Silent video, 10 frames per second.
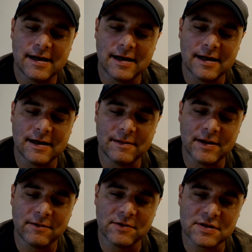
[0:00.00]
And
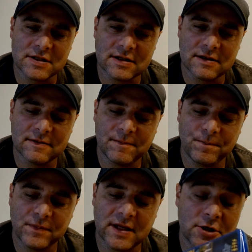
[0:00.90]
it was,
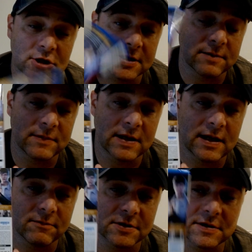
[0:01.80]
they shut them
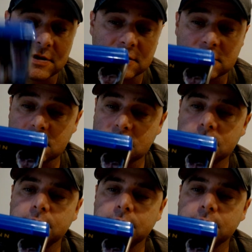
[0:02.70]
down, which sucks.